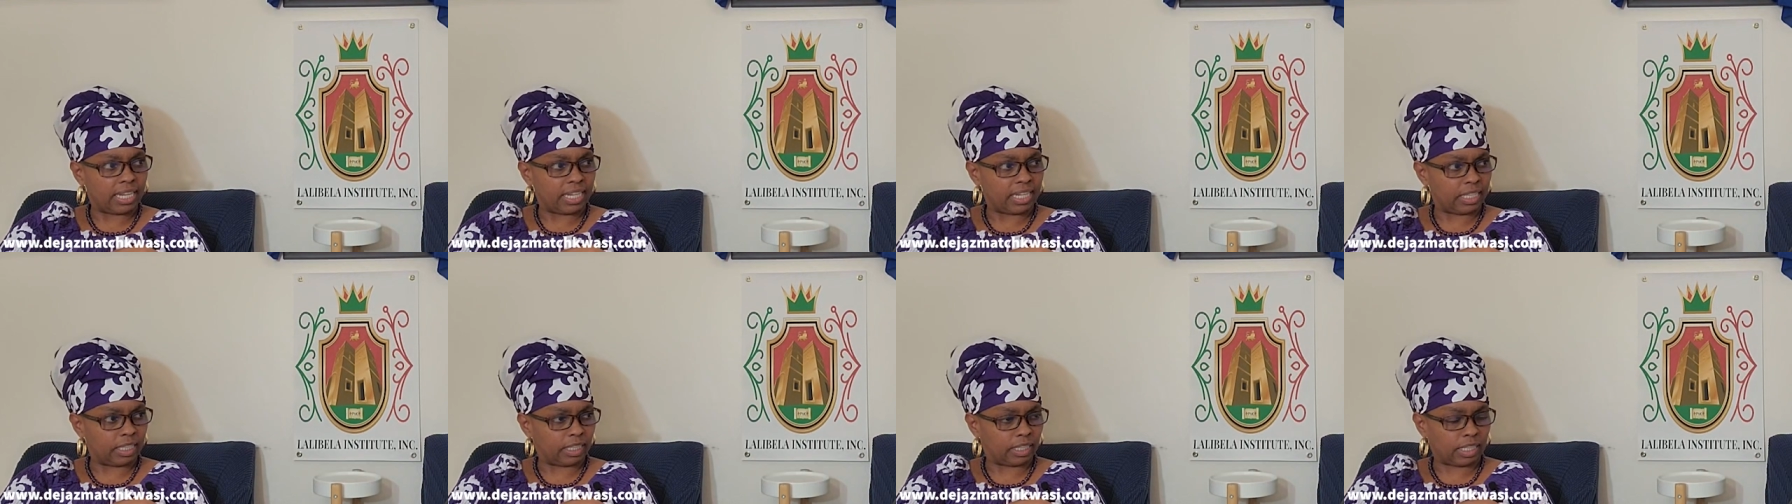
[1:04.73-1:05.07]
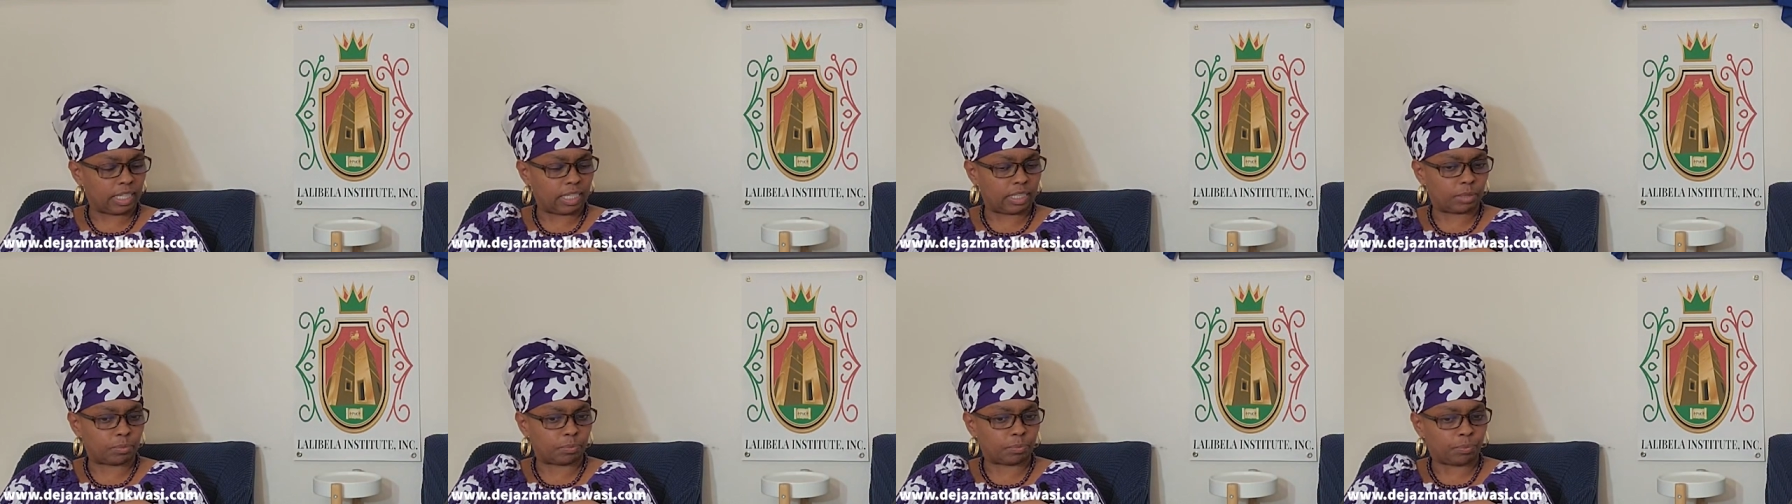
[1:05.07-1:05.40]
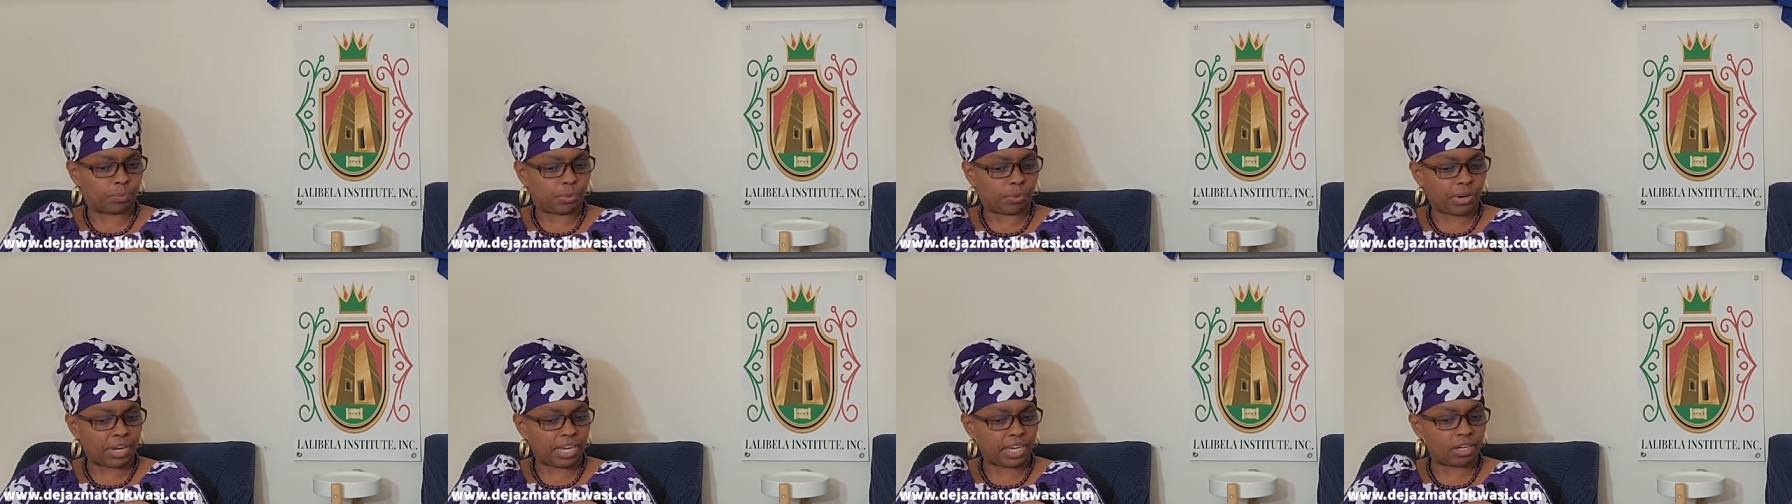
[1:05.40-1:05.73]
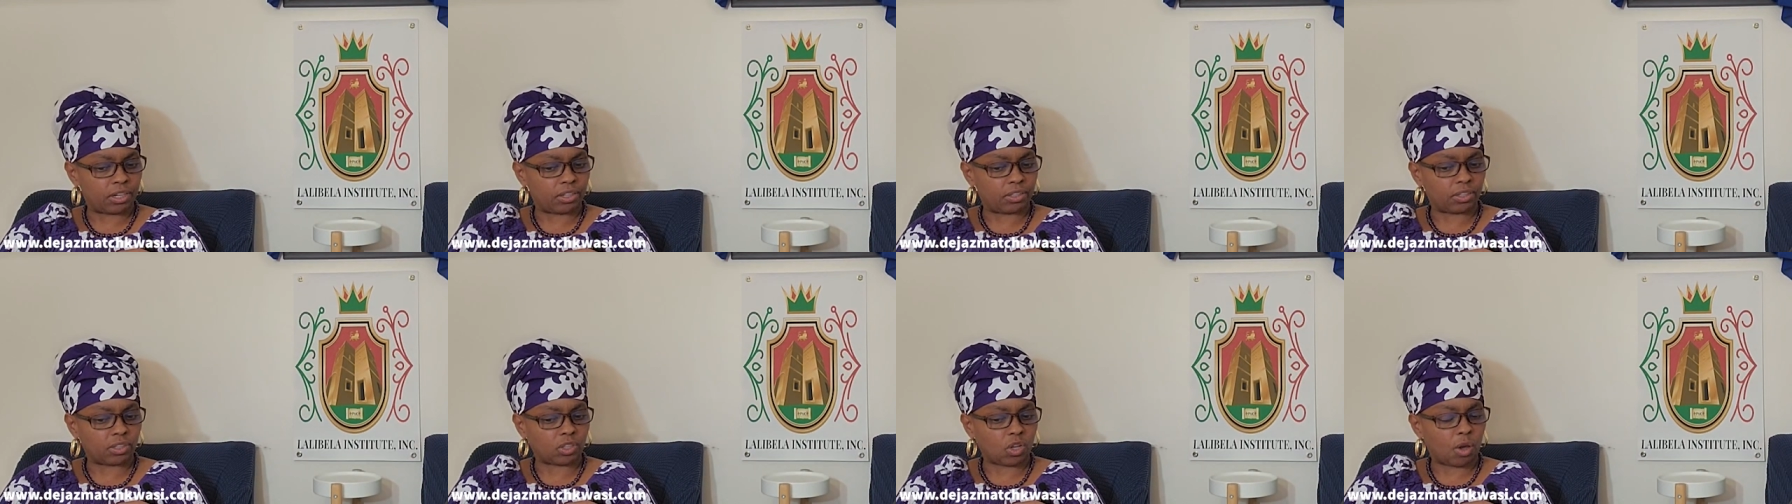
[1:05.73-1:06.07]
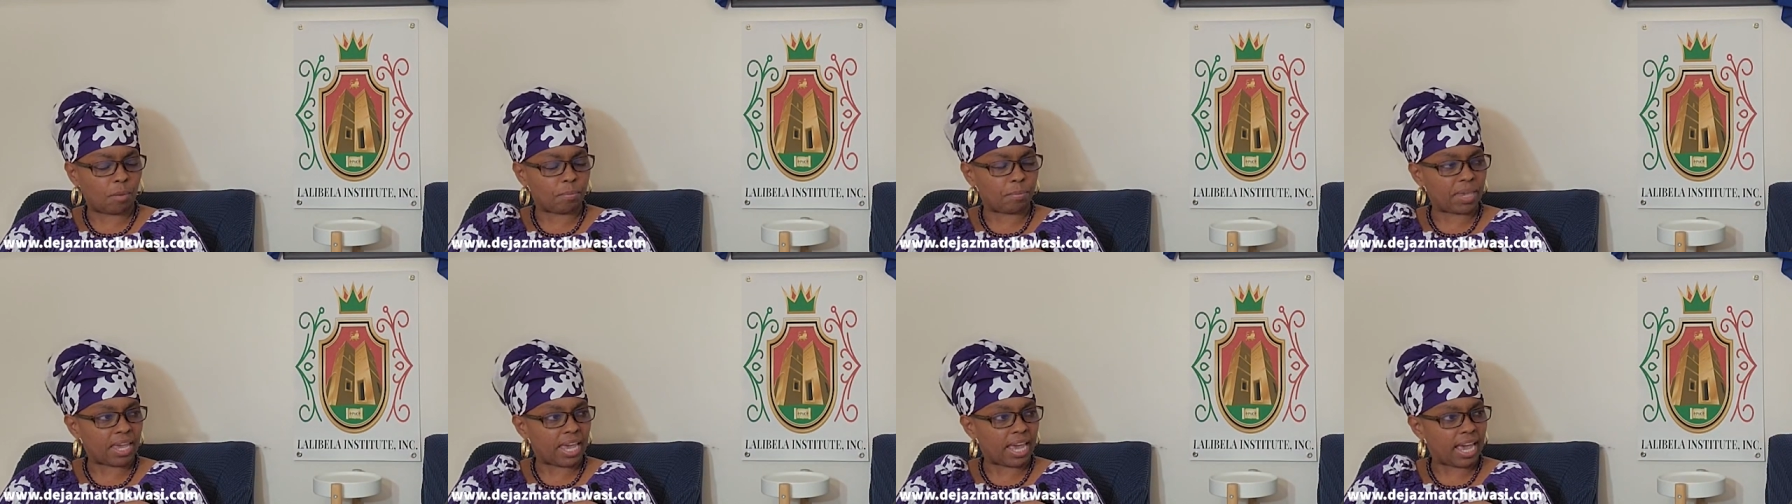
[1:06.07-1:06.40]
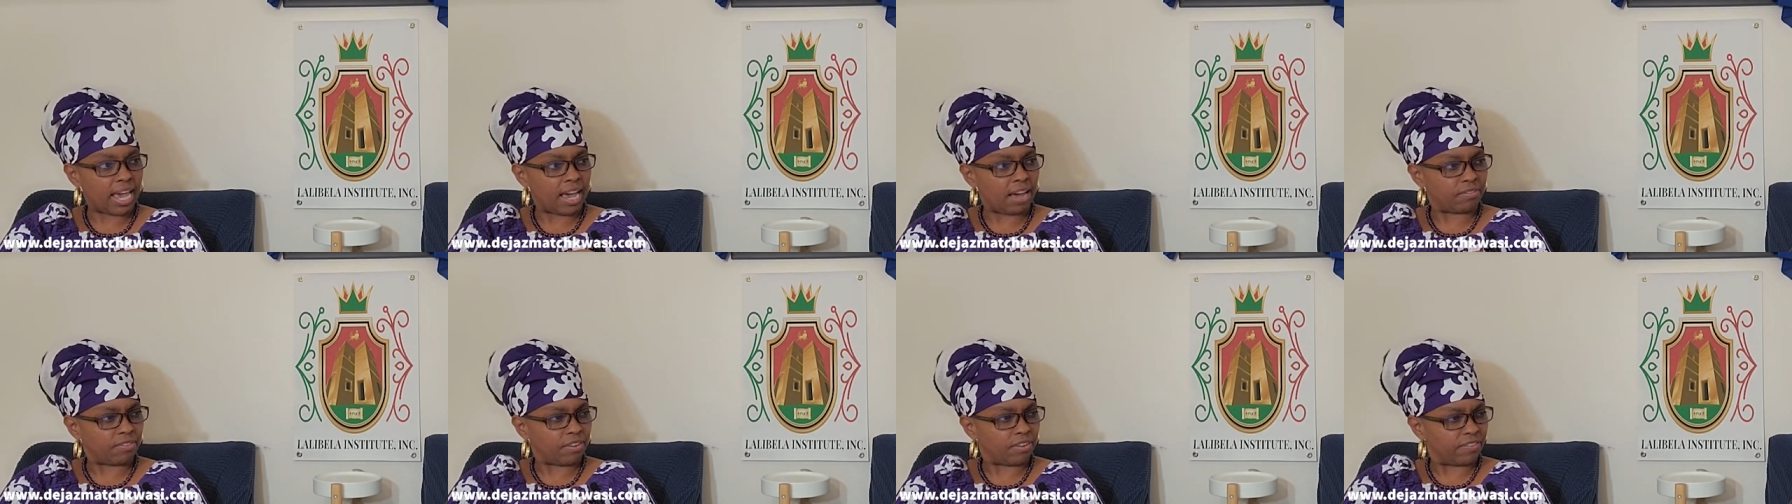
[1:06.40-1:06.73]
and his his prayers on
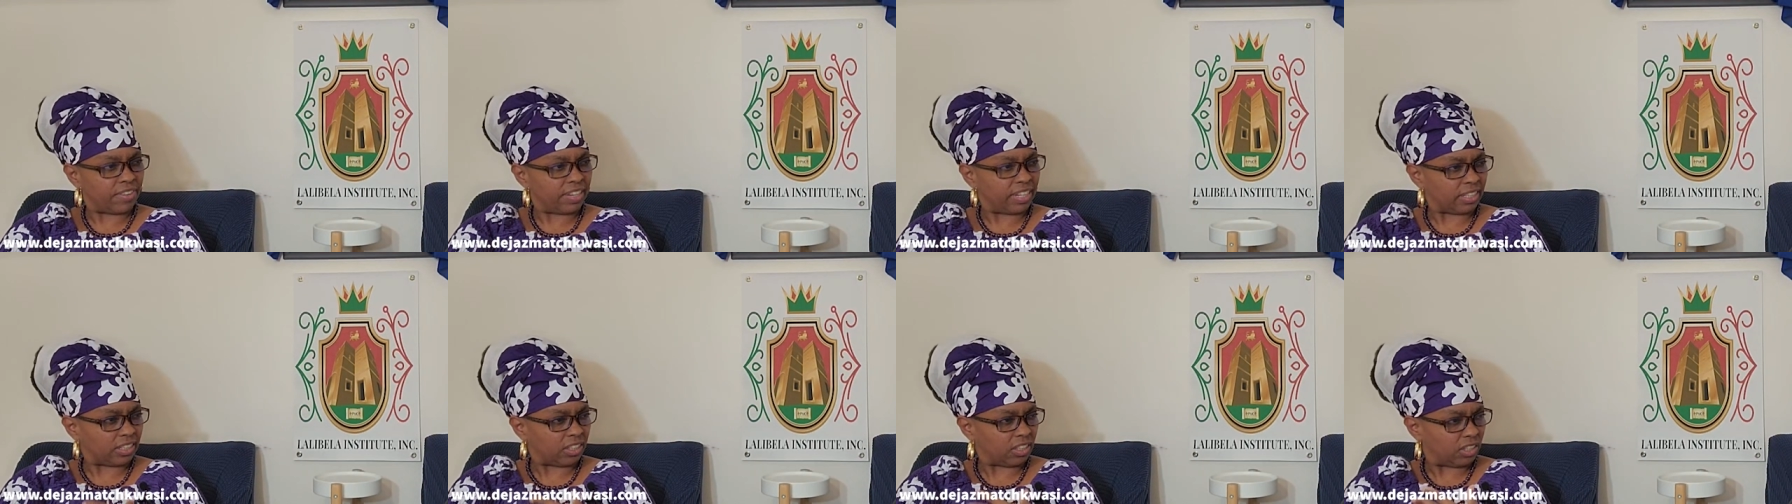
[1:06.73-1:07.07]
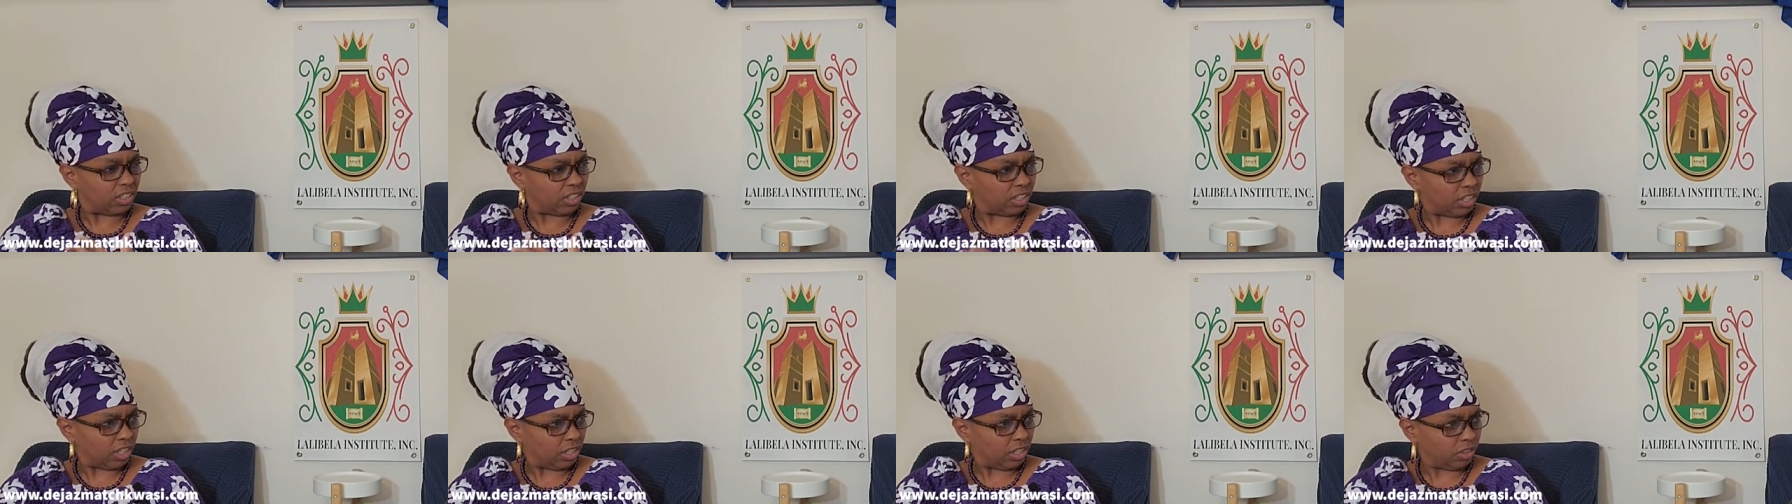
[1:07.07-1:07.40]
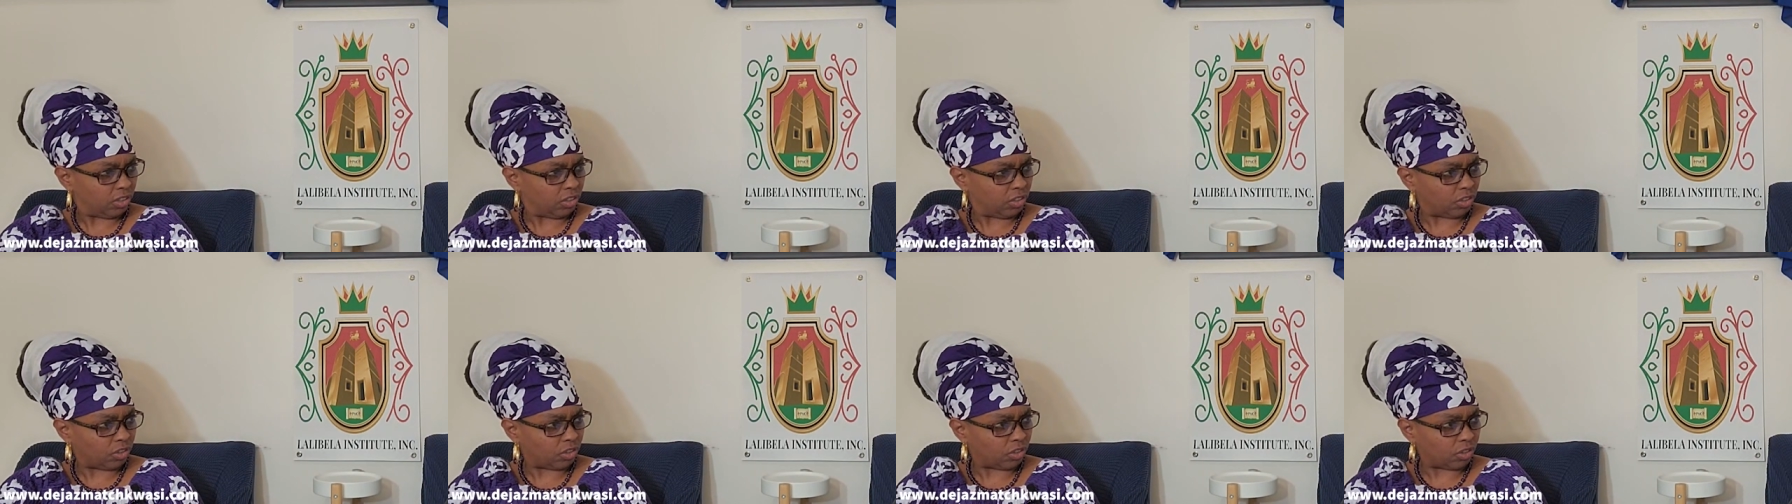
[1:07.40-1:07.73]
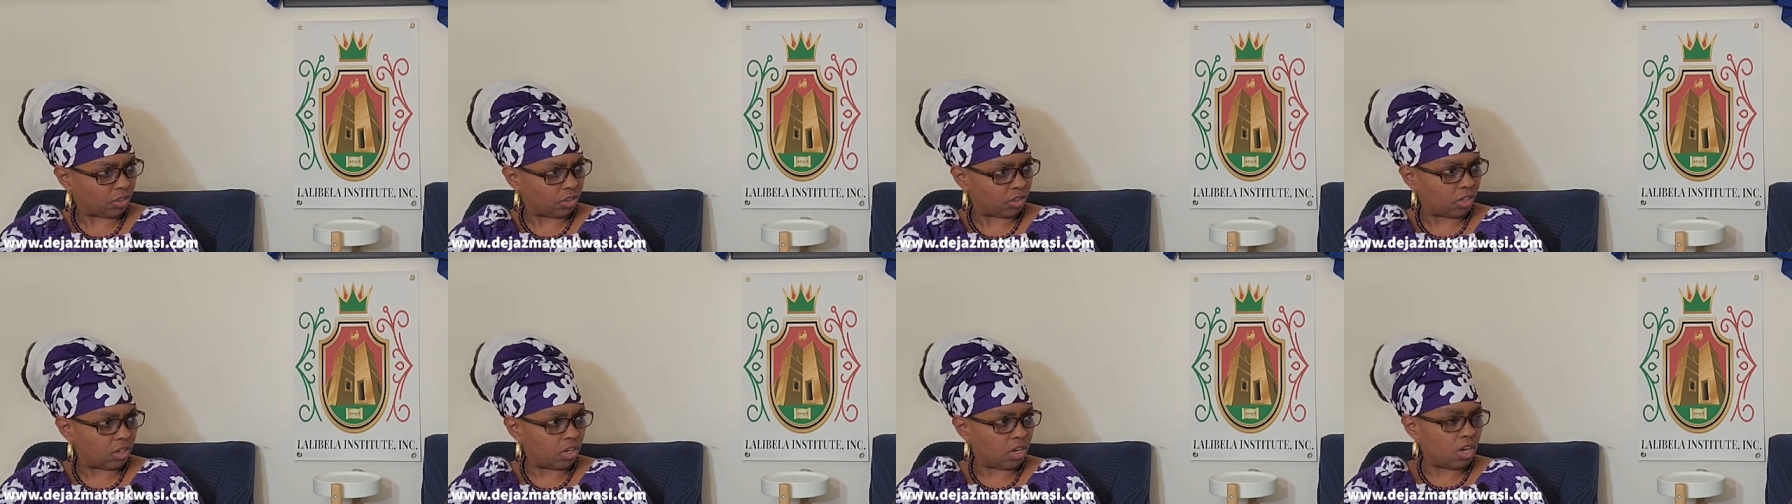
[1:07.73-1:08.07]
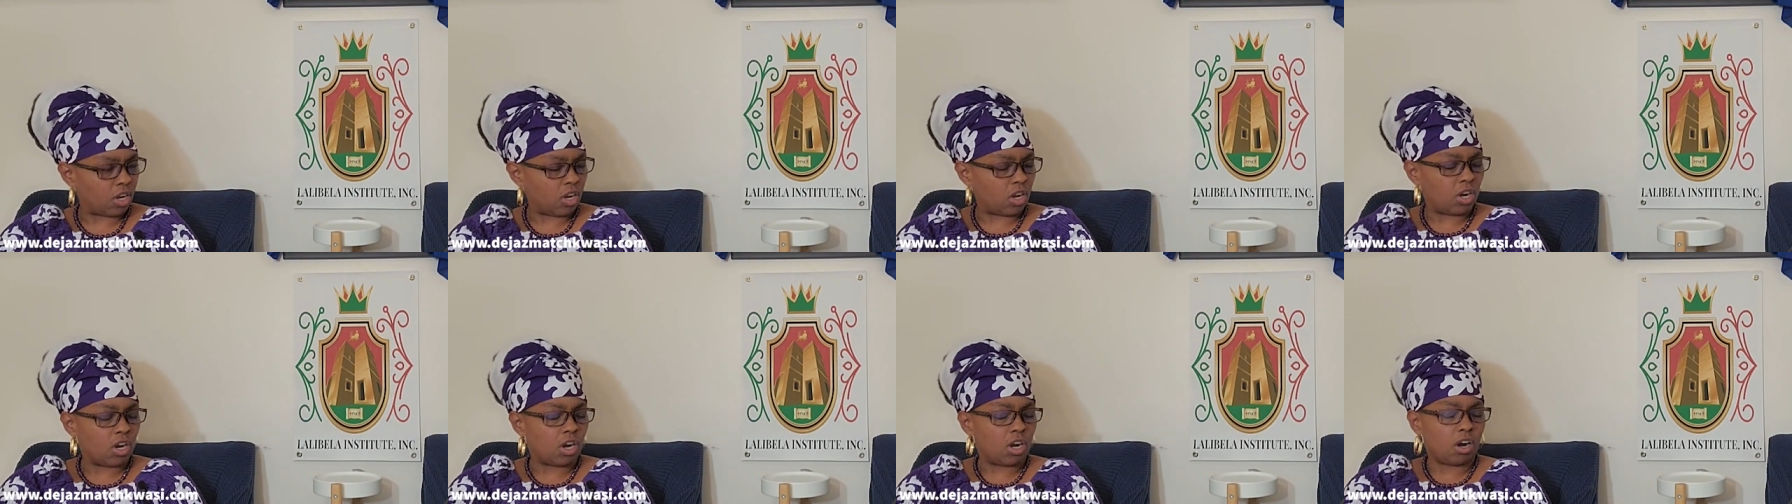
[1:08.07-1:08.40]
behalf of his sister mm-hmm.